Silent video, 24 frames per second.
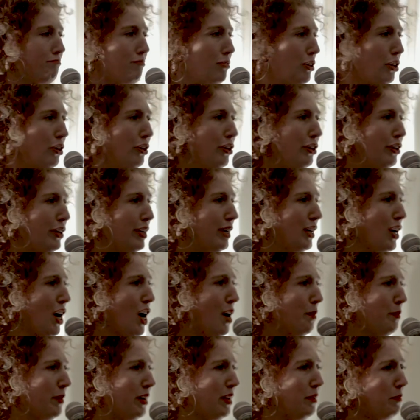good at
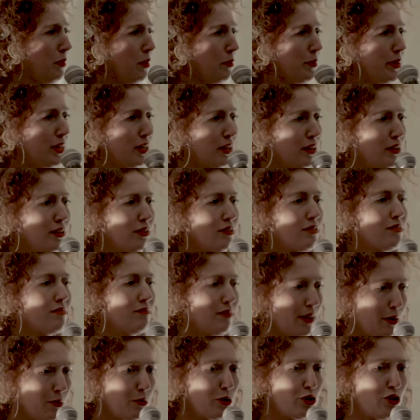comedy, but because
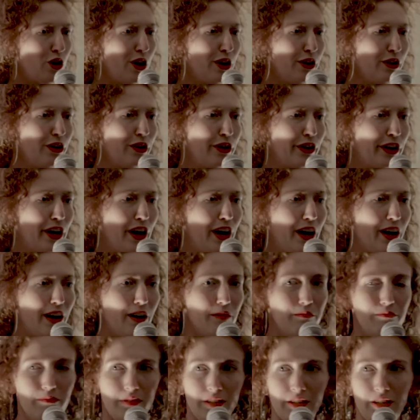they were trying to hook
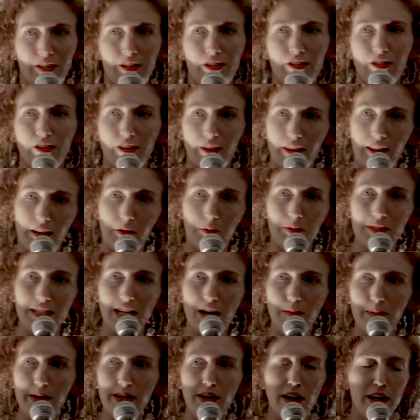up. So they would
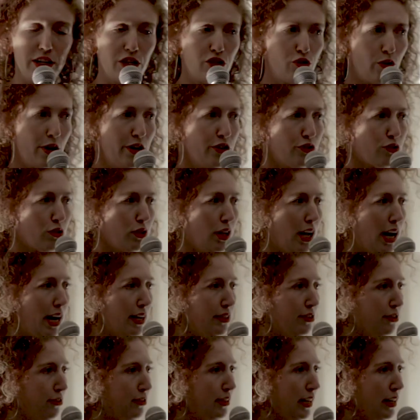tell me nice stranger
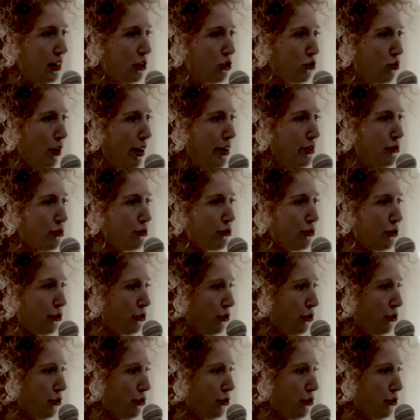lies you say to strangers you're